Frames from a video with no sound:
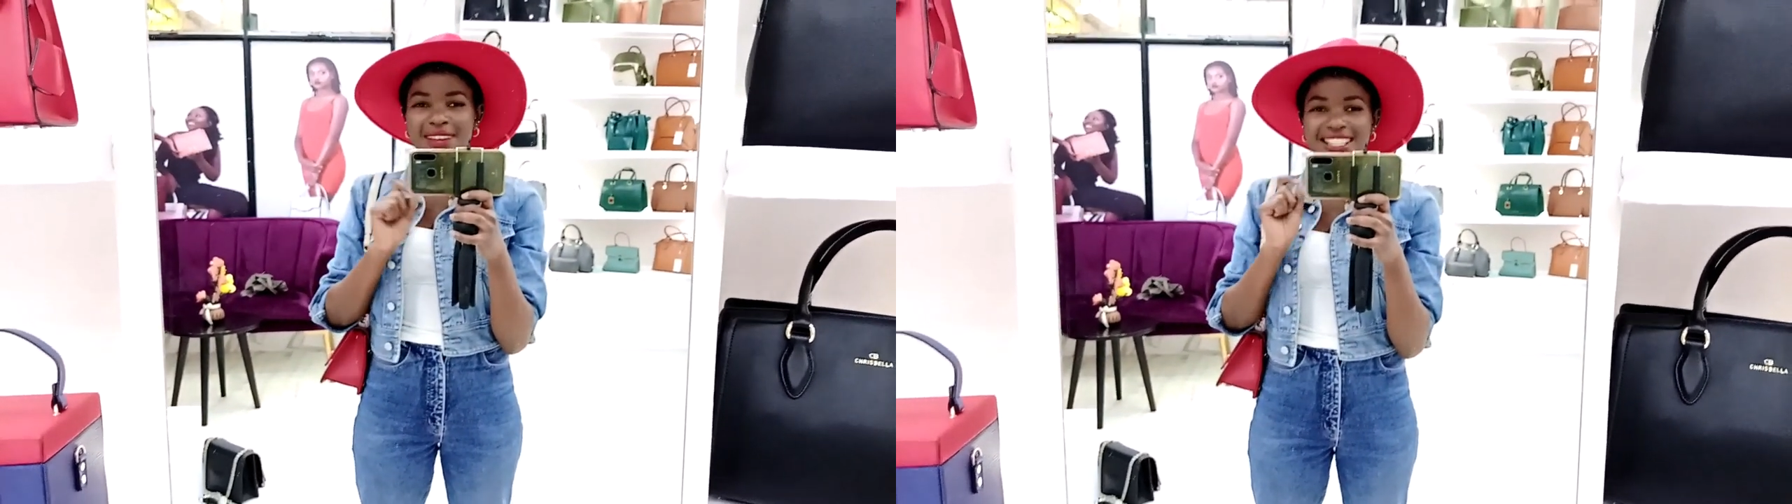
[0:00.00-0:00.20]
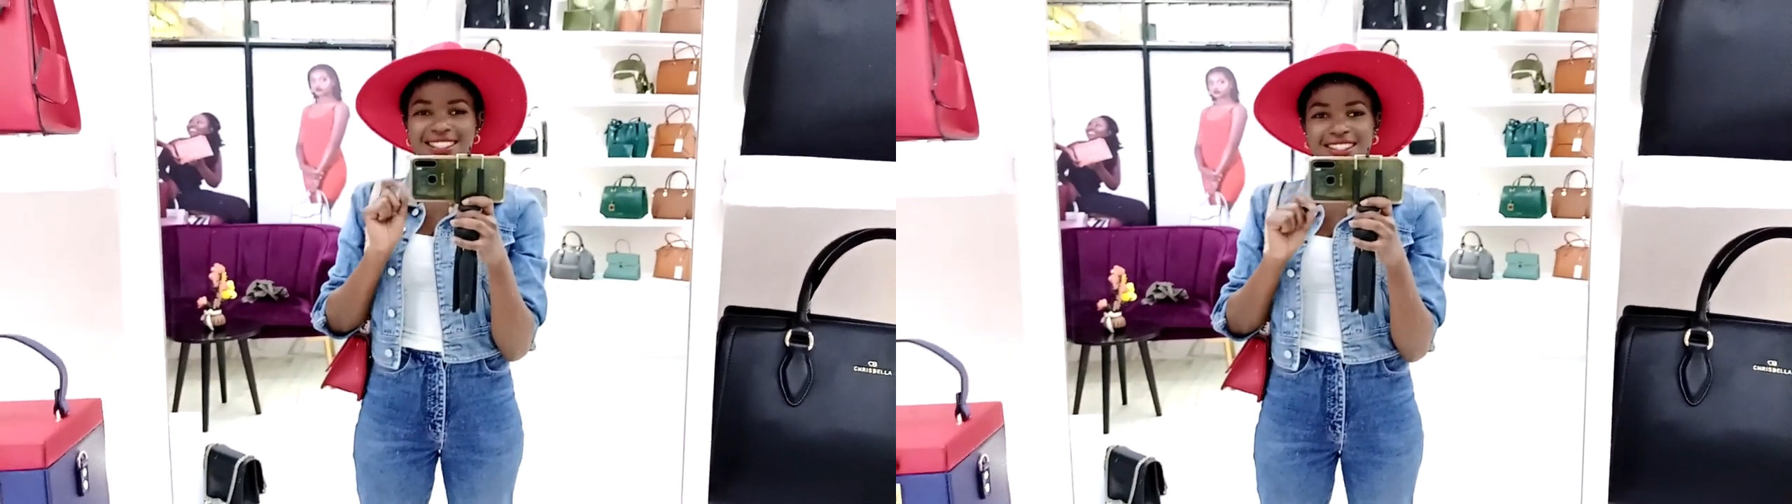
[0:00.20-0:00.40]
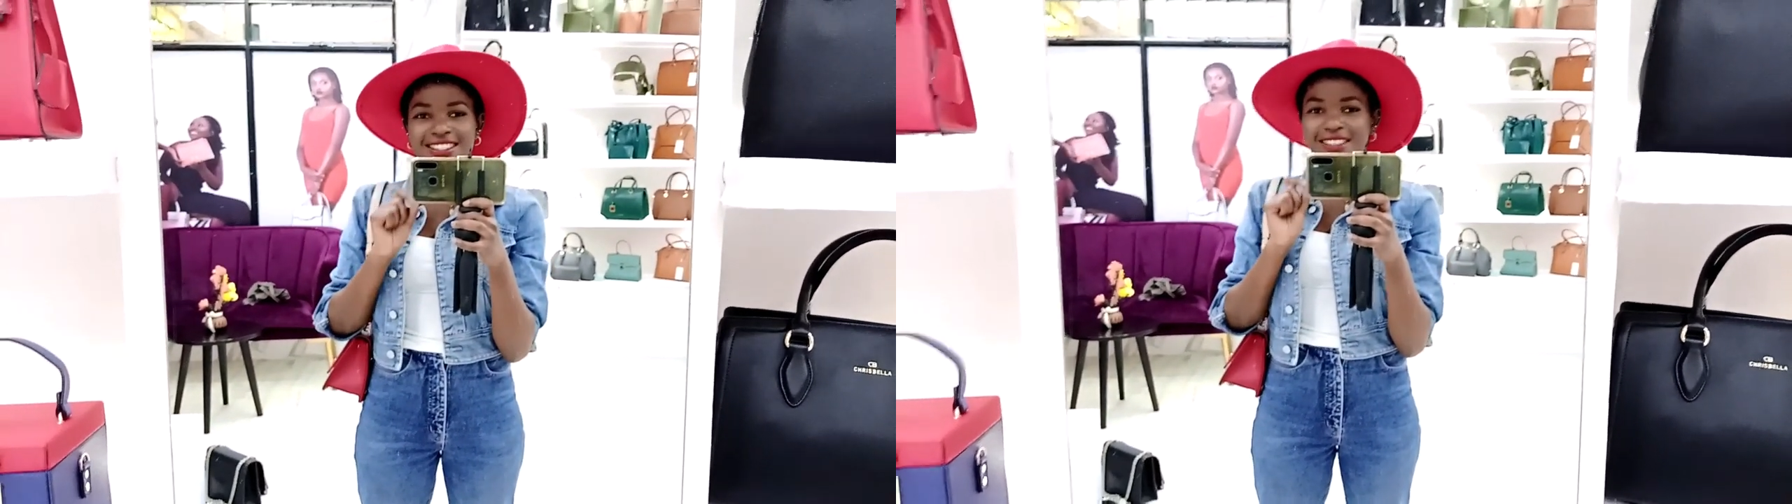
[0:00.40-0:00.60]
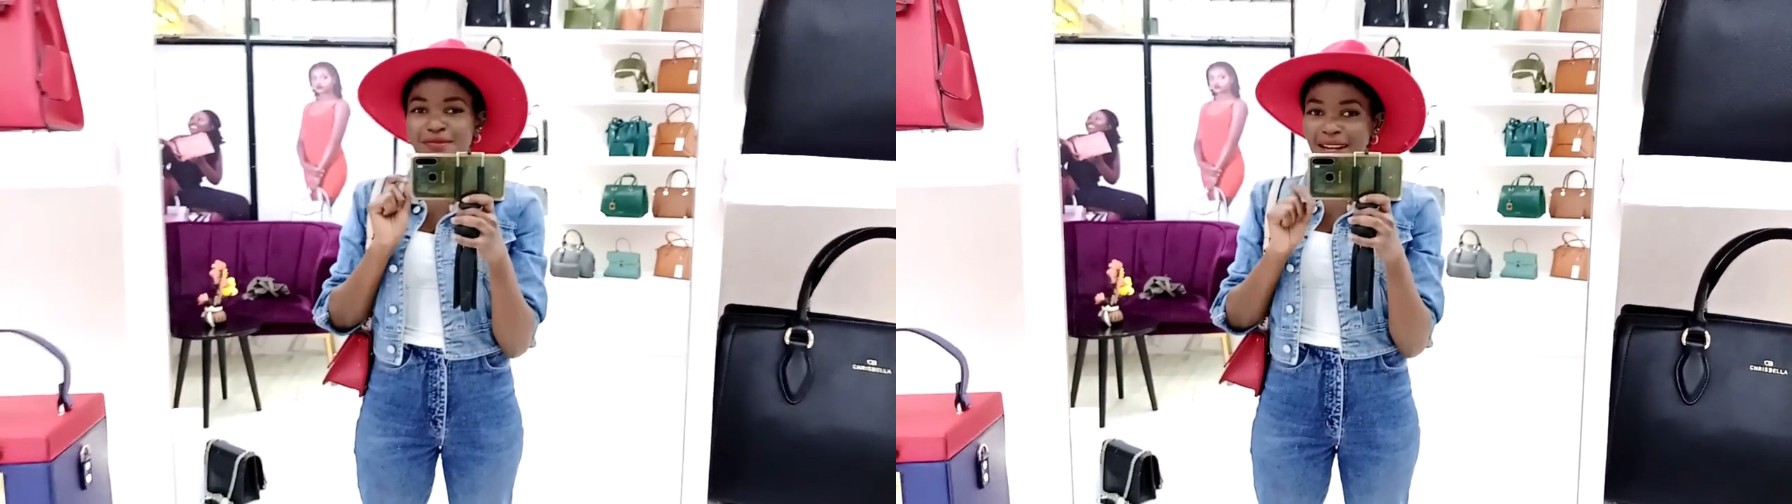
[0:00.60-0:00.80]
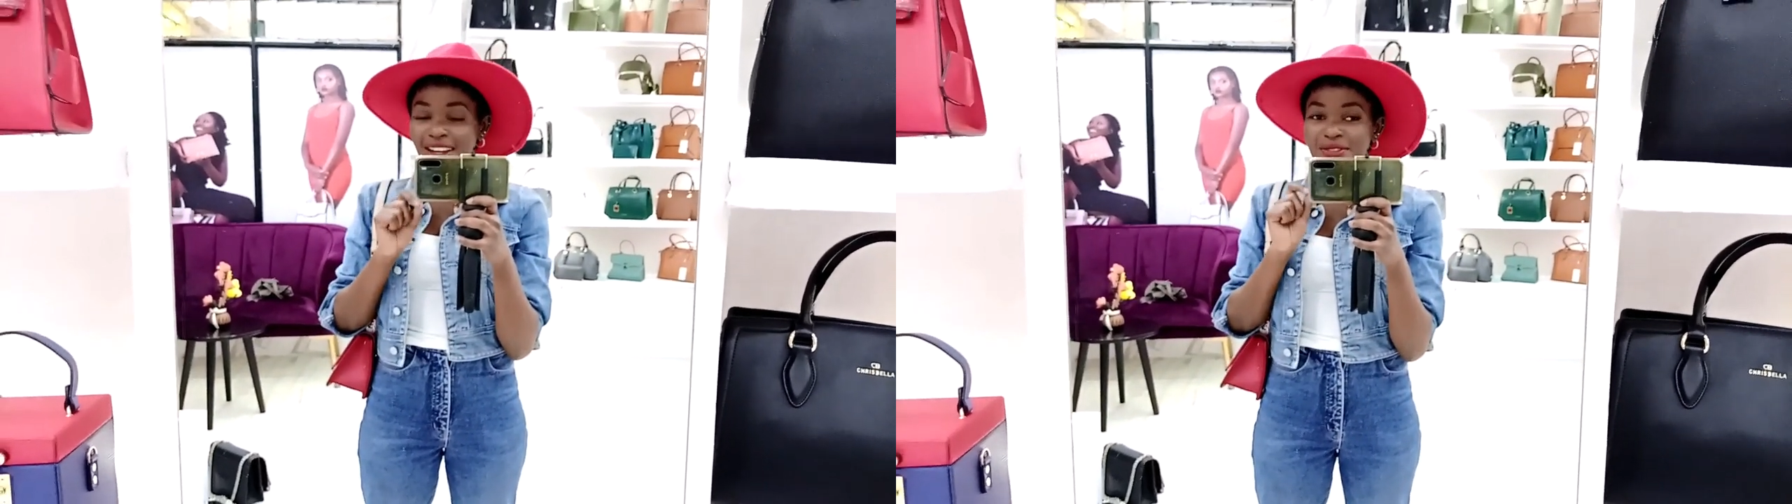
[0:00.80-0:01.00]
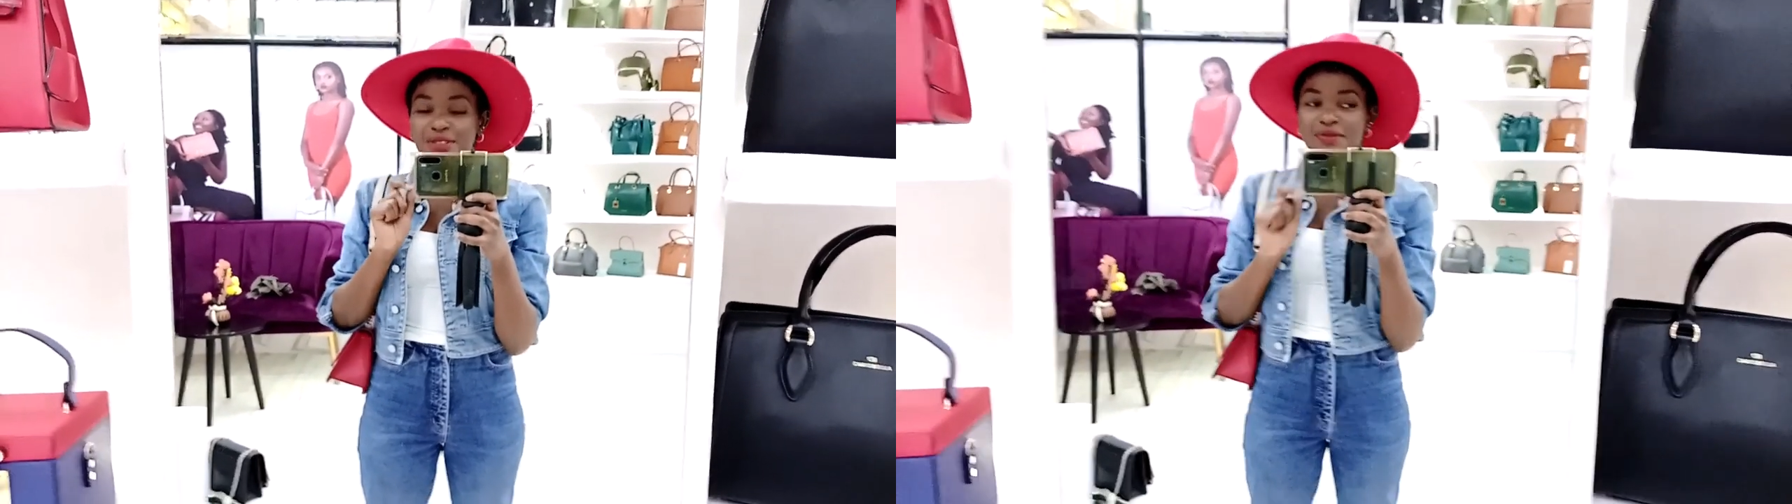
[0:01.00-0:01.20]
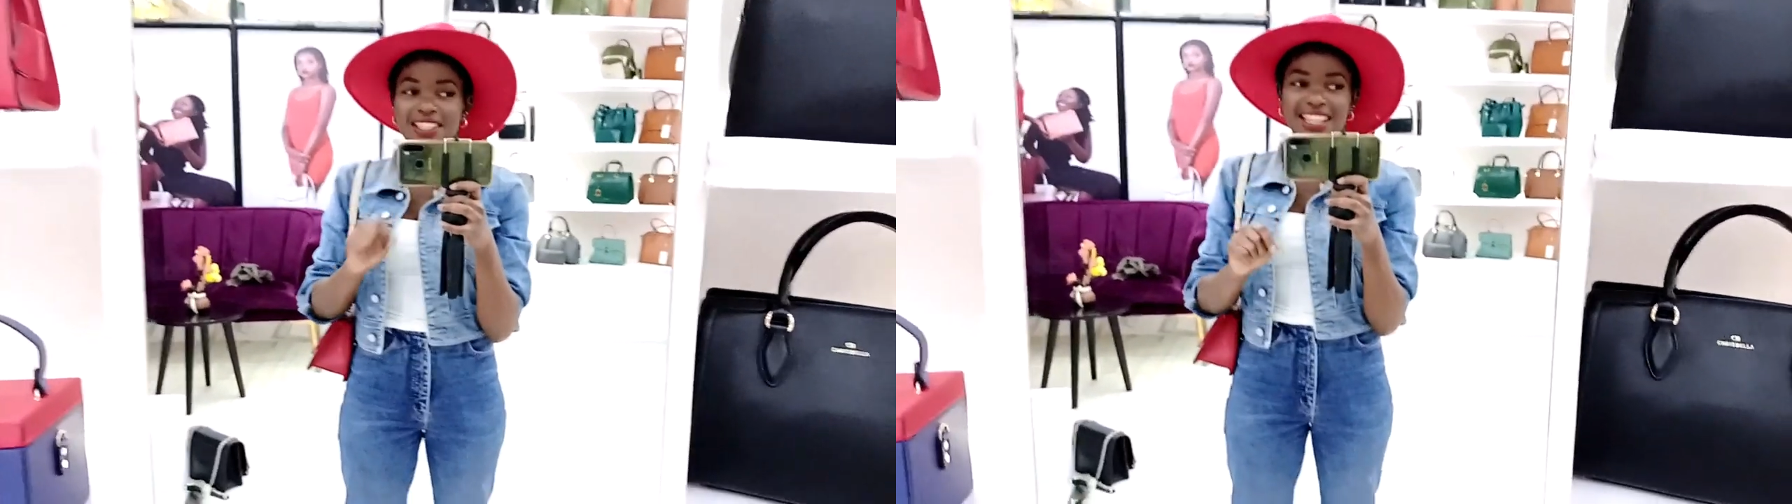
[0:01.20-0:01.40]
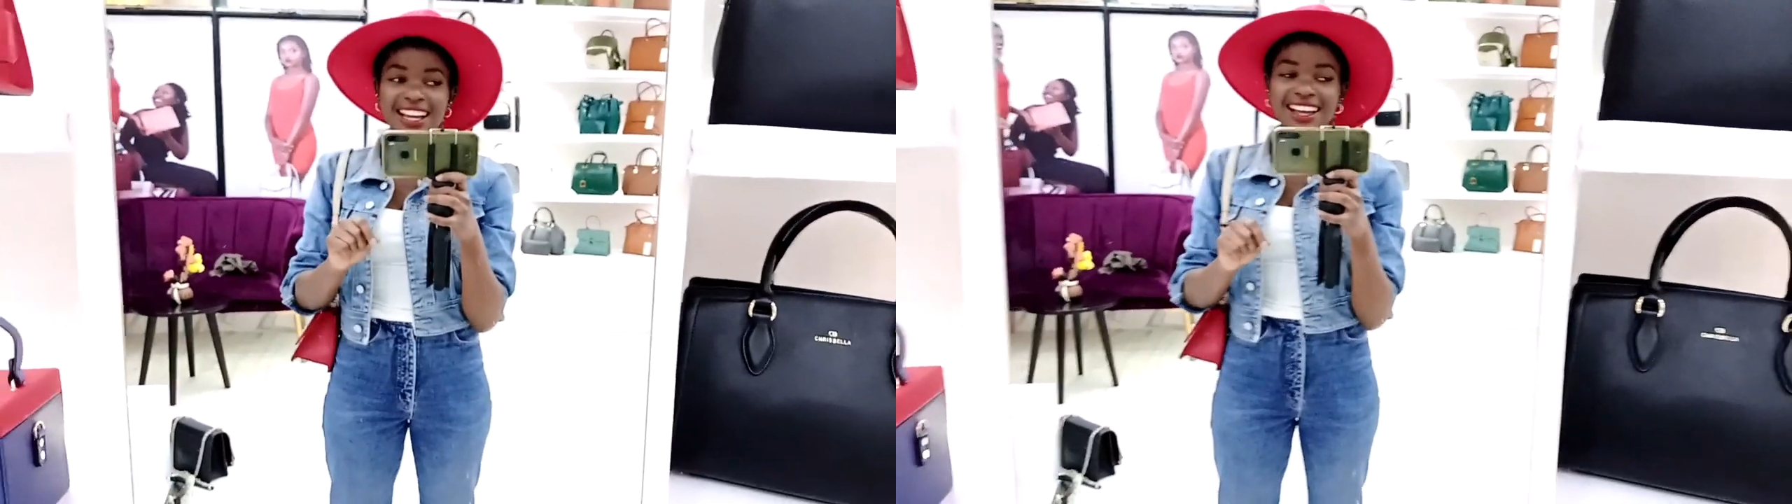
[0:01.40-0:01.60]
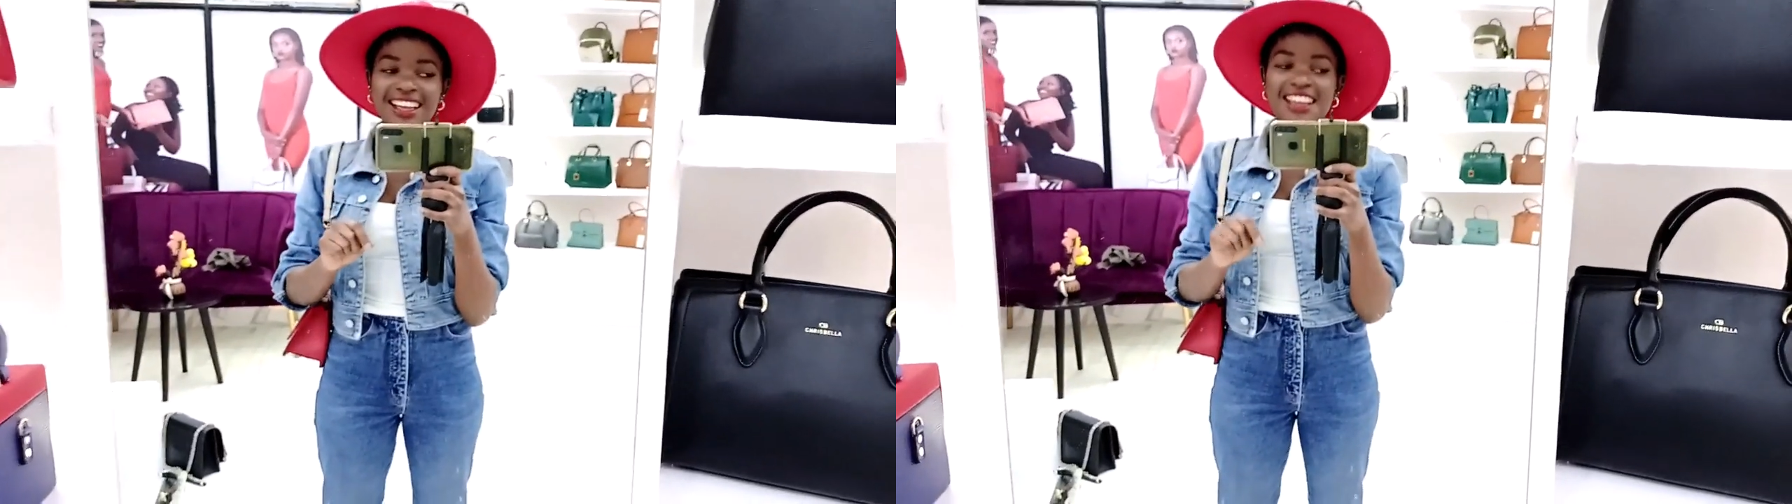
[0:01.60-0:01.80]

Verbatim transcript: my sixth bag from here